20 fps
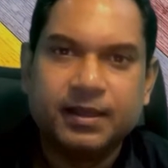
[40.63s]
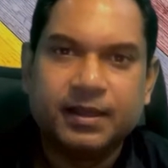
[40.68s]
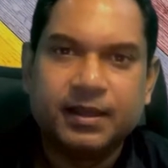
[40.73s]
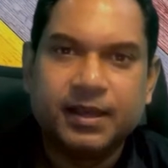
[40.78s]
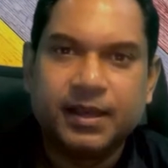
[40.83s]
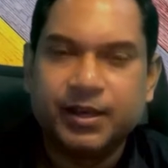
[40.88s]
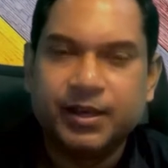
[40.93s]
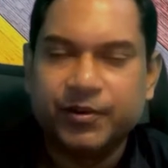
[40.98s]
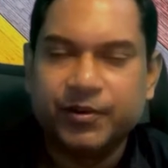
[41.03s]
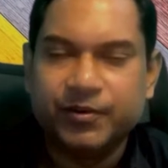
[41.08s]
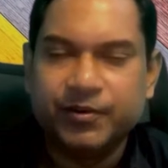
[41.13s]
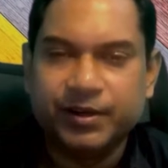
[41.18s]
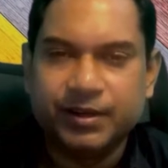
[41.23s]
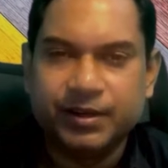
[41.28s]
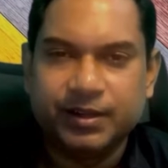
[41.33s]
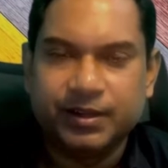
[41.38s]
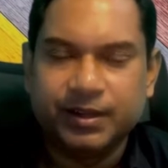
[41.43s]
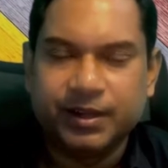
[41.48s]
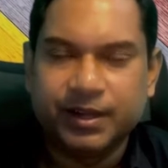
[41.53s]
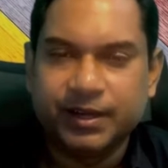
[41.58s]
and I
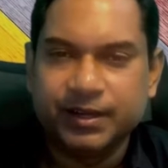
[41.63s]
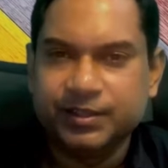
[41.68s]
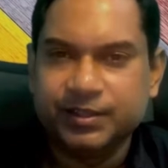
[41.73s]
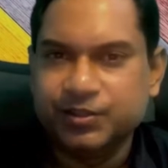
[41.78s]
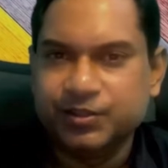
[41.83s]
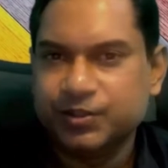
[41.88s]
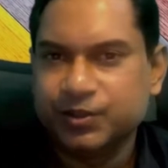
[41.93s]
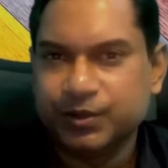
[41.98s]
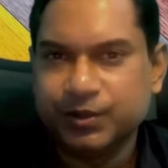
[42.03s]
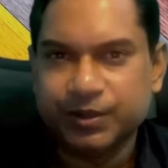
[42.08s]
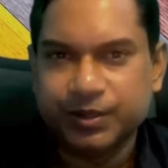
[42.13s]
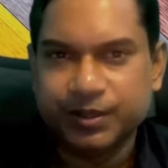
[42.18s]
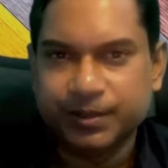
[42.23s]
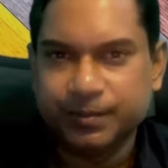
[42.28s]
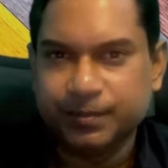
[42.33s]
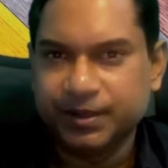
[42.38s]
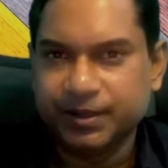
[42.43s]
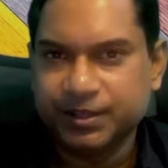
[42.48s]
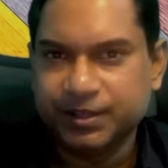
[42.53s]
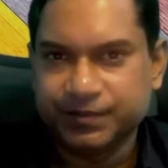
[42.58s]
uninstalled a
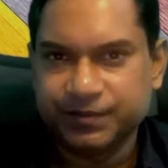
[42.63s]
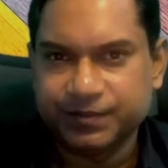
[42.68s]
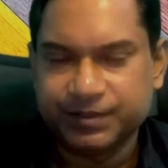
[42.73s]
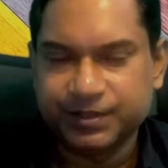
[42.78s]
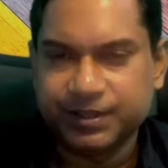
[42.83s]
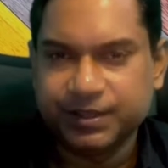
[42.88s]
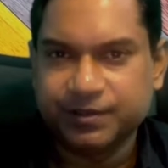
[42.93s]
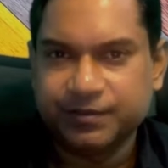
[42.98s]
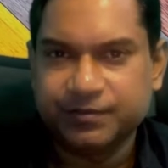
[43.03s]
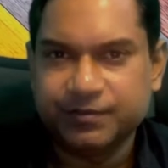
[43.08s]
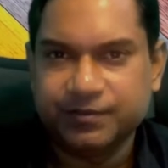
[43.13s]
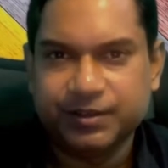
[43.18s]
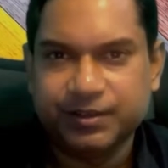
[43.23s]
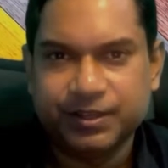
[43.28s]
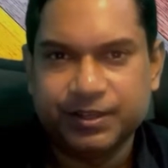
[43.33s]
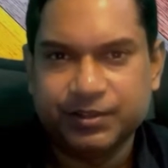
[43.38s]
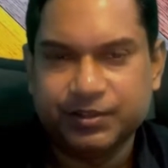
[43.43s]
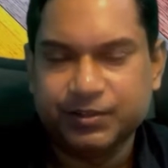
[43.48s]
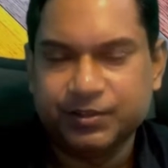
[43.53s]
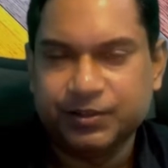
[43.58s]
bunch of stuff,
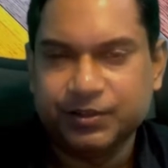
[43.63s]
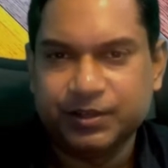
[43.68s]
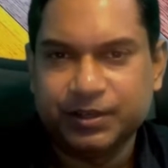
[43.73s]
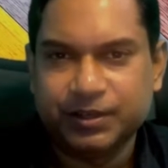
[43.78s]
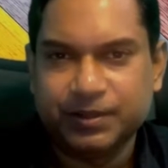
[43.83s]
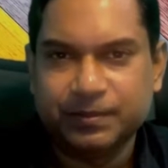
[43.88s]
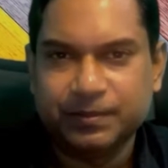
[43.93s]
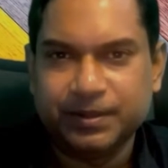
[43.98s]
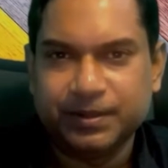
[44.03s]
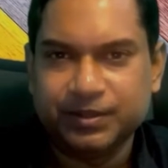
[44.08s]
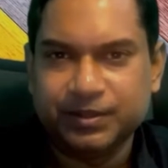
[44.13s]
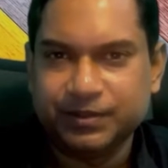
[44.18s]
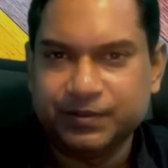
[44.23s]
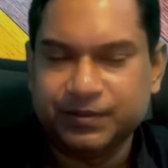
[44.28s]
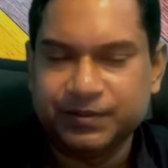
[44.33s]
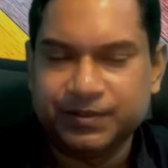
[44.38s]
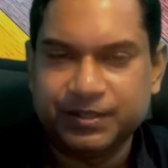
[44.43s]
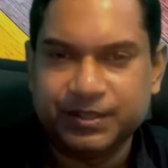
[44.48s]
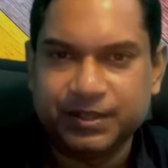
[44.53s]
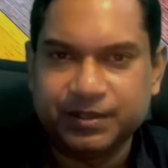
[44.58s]
reinstalled a bunch of
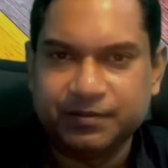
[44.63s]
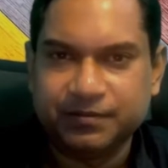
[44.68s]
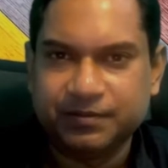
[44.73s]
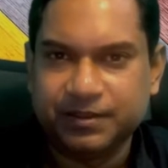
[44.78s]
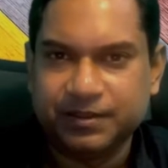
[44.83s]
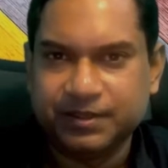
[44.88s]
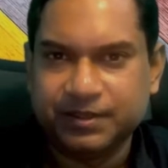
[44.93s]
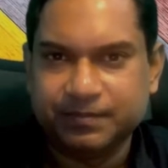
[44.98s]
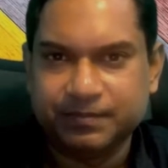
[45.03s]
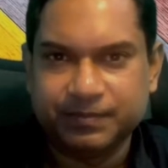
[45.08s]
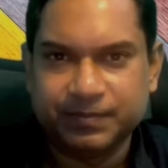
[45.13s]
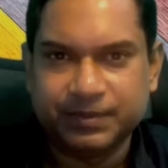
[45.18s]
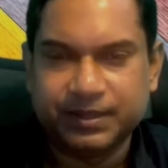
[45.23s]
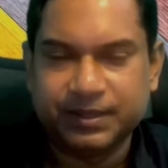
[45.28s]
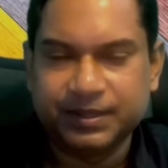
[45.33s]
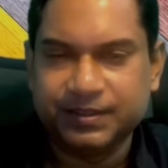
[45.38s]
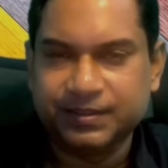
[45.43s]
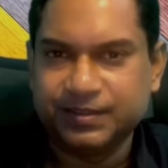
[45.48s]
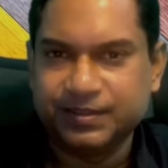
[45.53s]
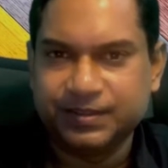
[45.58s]
stuff, and
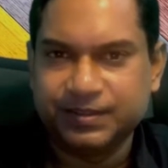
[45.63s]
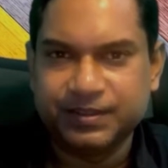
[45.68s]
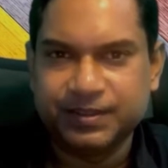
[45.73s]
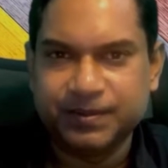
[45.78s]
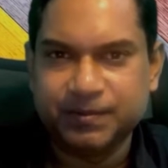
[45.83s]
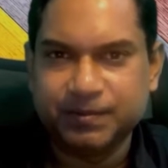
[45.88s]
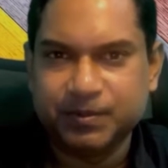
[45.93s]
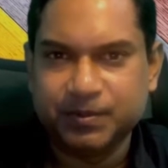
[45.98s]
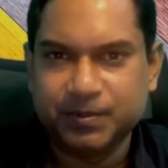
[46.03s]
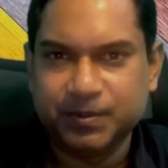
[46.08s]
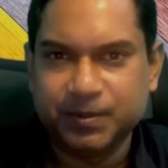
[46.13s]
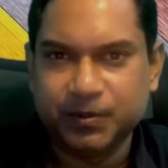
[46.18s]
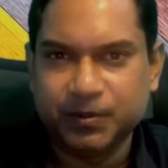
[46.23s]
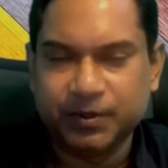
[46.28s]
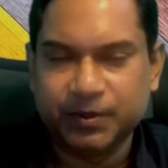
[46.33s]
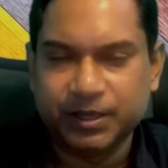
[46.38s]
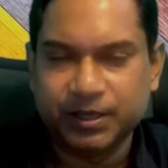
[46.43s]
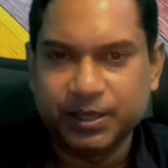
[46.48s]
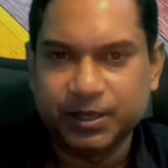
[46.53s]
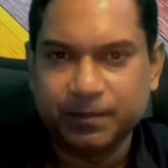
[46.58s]
things just seem to be
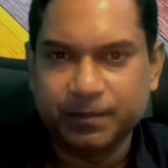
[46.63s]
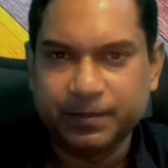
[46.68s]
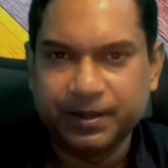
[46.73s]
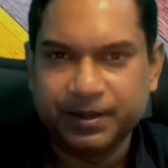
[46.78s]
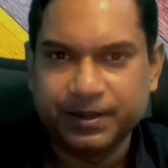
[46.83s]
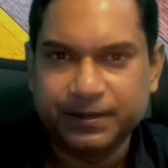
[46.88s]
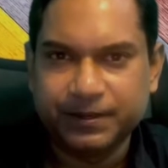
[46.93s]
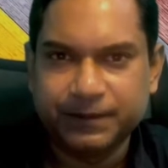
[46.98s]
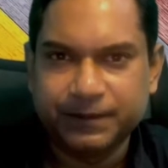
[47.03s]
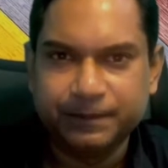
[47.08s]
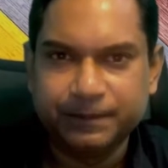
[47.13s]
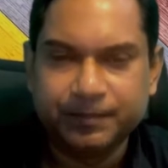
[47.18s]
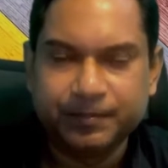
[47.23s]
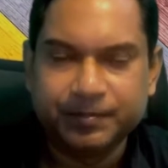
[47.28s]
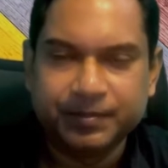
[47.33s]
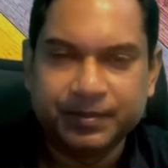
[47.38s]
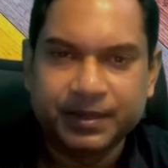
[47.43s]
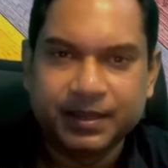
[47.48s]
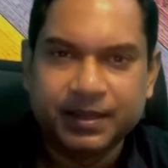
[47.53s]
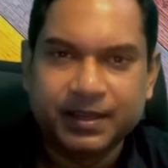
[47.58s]
working better.
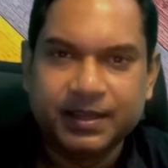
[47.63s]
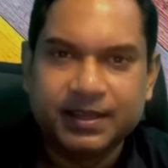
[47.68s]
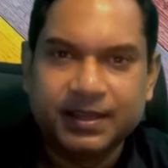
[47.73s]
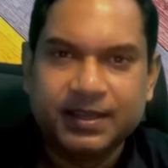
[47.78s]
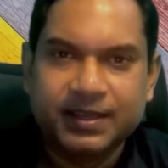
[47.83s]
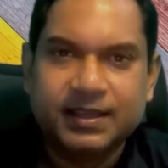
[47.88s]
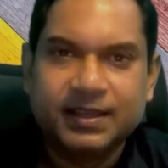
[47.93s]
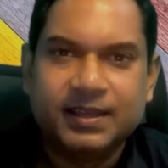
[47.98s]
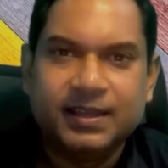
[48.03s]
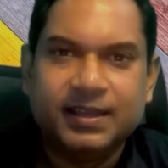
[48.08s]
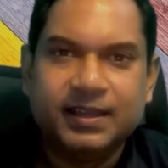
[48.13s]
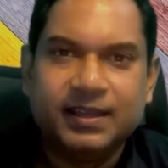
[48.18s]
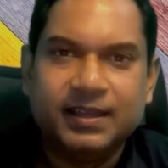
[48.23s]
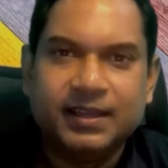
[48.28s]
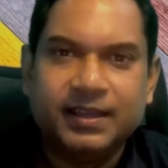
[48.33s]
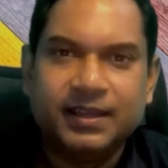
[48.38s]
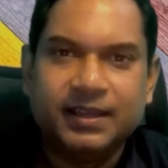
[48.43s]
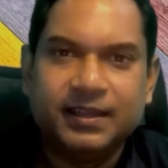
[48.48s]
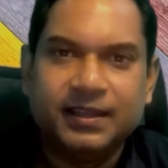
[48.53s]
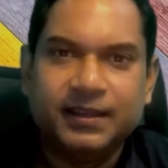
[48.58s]

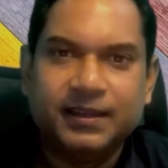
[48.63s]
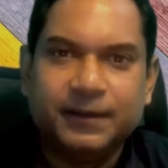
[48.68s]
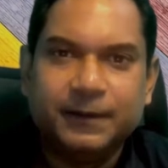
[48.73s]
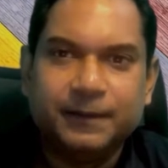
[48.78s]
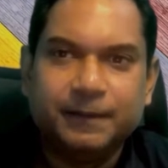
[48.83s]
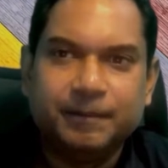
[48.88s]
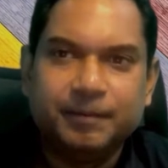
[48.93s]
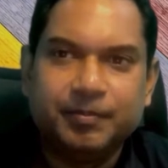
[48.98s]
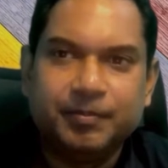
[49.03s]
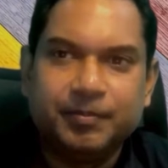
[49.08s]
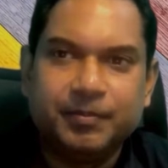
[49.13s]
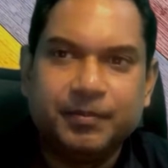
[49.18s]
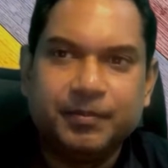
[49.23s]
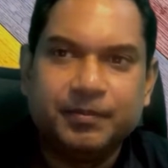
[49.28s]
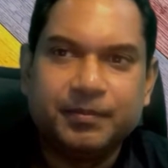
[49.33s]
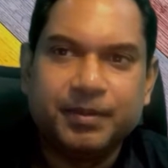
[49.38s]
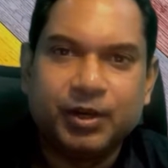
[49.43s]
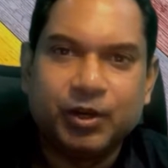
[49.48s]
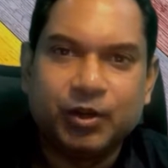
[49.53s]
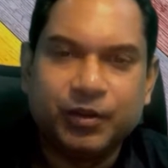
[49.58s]
Uh,
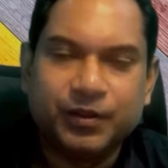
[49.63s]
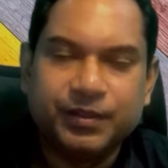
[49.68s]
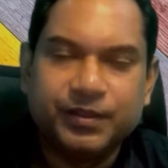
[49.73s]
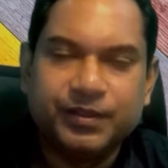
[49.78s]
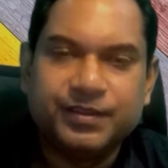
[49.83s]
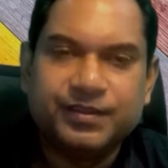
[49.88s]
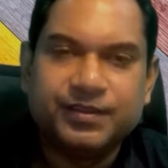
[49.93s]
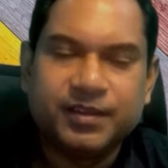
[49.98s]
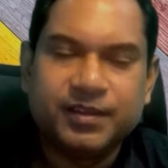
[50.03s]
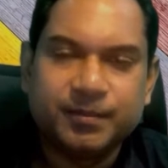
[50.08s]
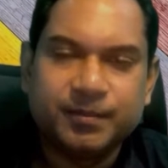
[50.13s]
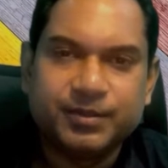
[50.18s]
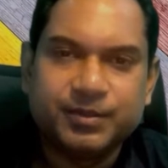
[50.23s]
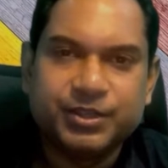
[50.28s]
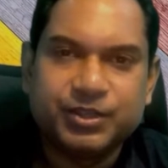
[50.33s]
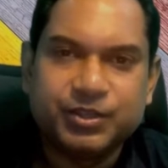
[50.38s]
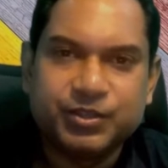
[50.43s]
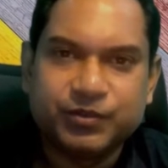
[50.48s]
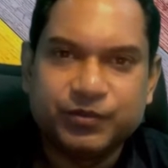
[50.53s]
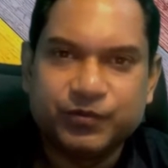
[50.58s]
but on the
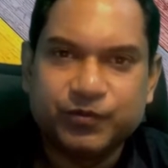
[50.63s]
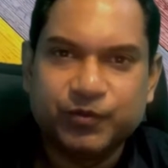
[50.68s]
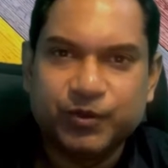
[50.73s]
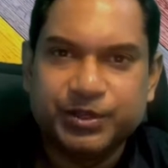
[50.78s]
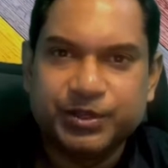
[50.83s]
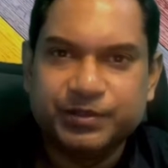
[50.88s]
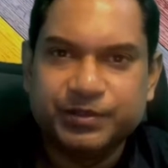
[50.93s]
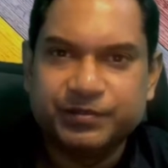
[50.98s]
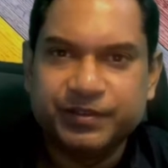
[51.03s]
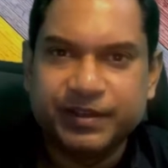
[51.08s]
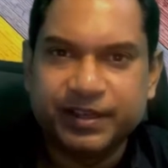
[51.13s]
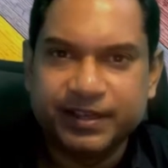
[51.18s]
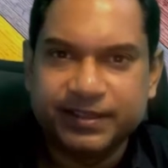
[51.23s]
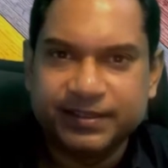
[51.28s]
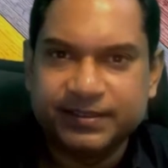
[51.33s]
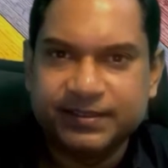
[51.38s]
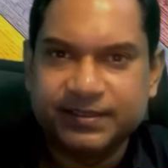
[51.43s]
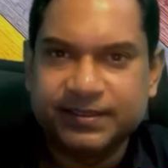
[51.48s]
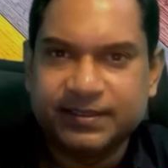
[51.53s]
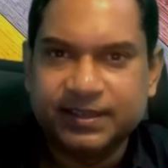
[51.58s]
subject of water
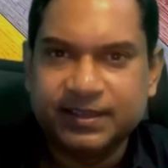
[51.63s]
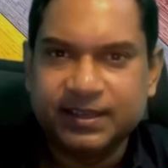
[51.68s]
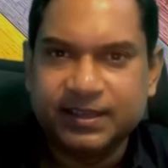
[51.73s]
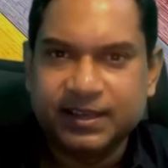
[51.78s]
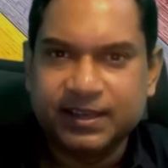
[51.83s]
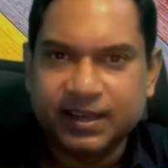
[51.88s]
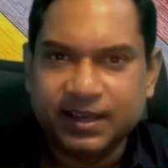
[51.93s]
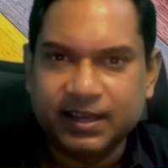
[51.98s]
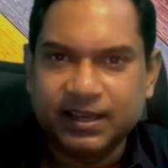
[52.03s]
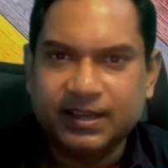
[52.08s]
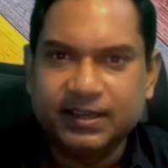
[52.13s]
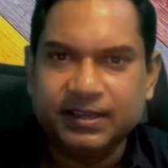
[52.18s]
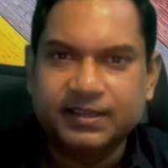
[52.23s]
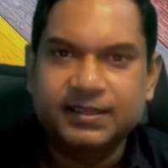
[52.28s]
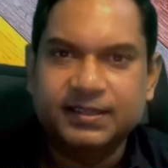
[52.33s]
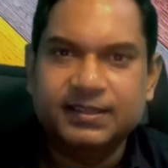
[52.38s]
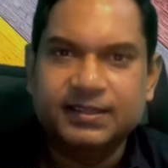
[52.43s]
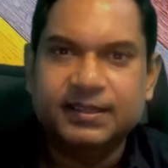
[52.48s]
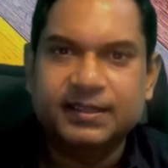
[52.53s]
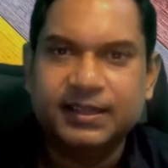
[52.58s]
fasting, I
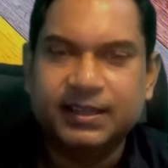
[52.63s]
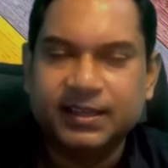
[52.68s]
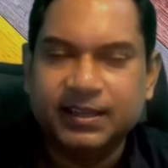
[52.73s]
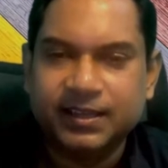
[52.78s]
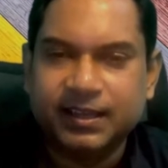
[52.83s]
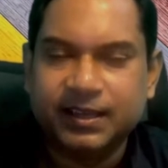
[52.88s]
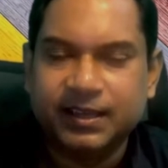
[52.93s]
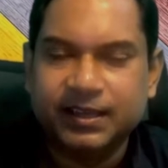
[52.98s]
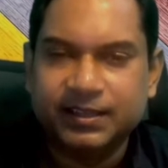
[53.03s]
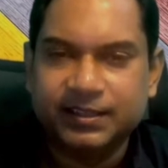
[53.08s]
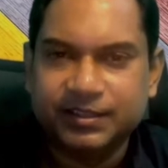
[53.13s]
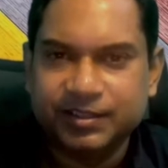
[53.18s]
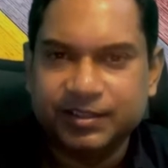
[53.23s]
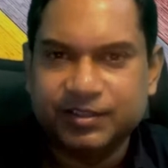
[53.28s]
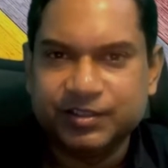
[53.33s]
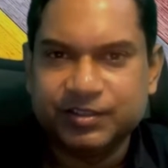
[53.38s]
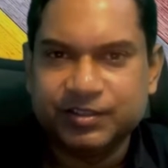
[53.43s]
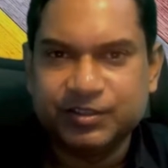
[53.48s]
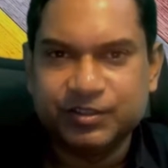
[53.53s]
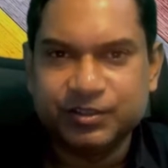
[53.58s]
think I
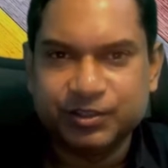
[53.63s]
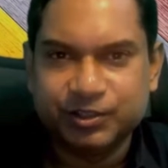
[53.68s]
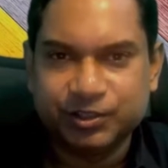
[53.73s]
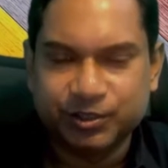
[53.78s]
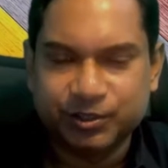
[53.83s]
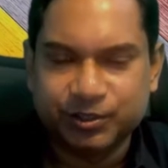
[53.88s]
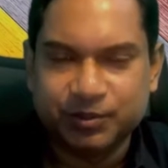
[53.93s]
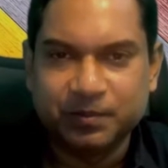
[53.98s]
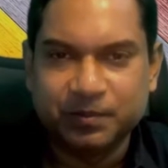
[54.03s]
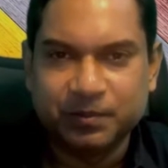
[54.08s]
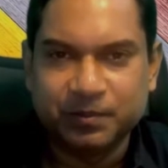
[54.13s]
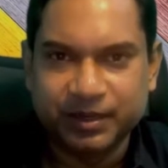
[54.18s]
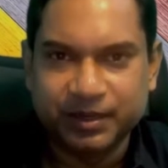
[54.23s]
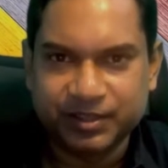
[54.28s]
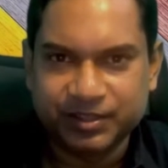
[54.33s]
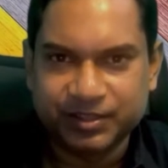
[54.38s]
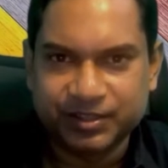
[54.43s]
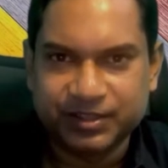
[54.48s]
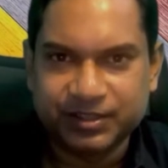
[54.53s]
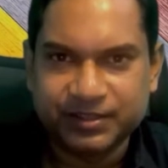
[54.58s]
just should
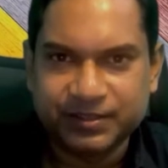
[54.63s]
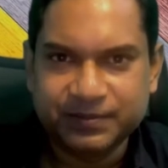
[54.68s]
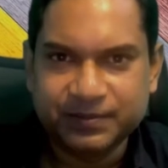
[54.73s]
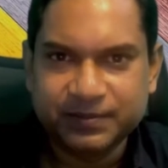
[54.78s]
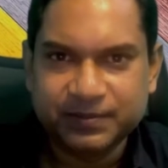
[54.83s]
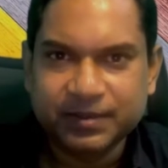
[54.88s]
mention